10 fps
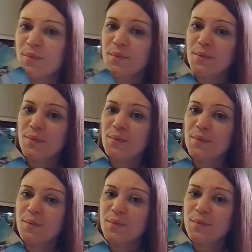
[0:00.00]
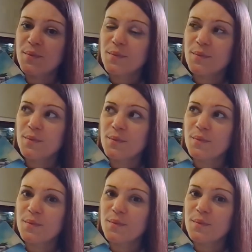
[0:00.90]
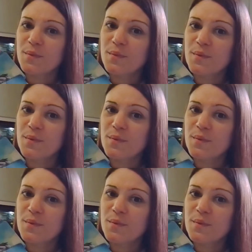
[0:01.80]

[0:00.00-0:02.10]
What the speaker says: Nothing is said.